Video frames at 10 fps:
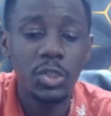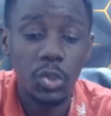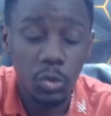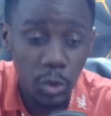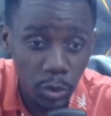
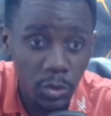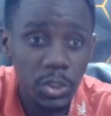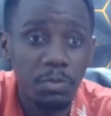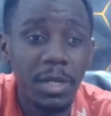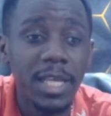to show
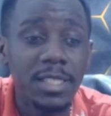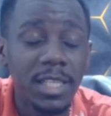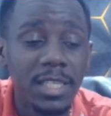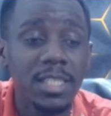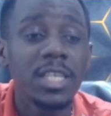these players
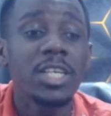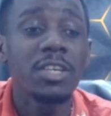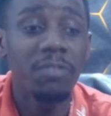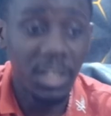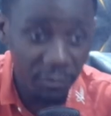that
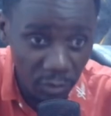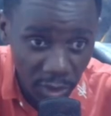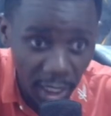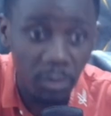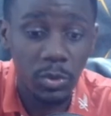even if you
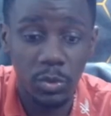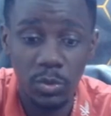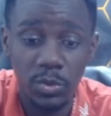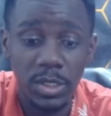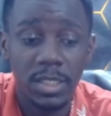down
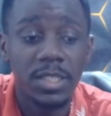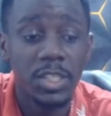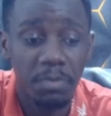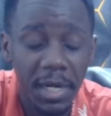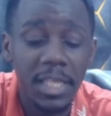tools,
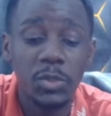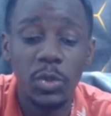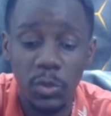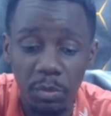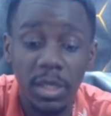this manager is
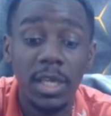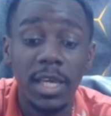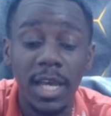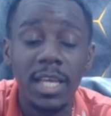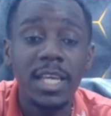going to be
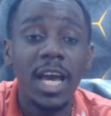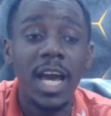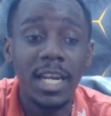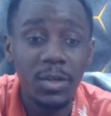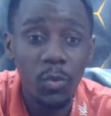here
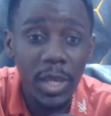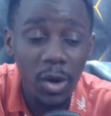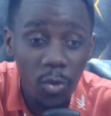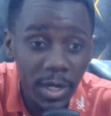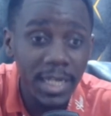and we are
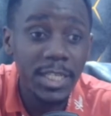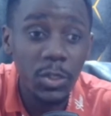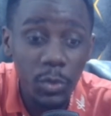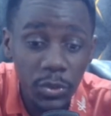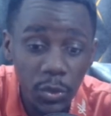going to deal
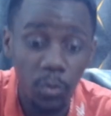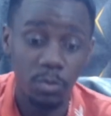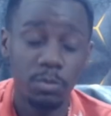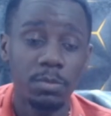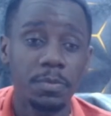with you.
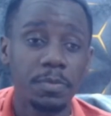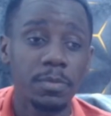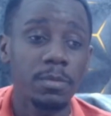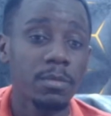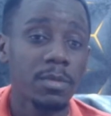
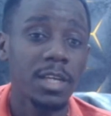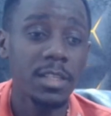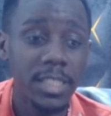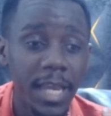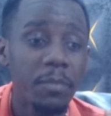
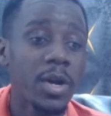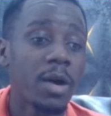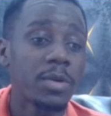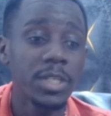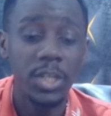This time
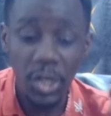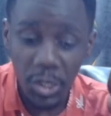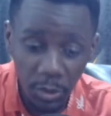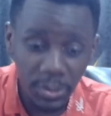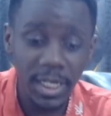round,
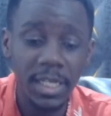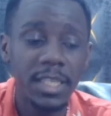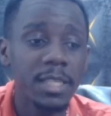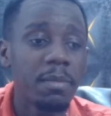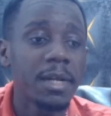no
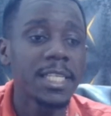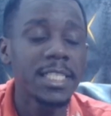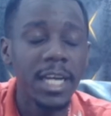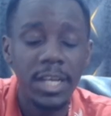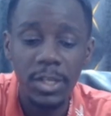sacking the
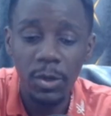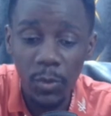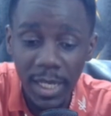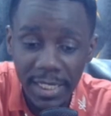manager. We are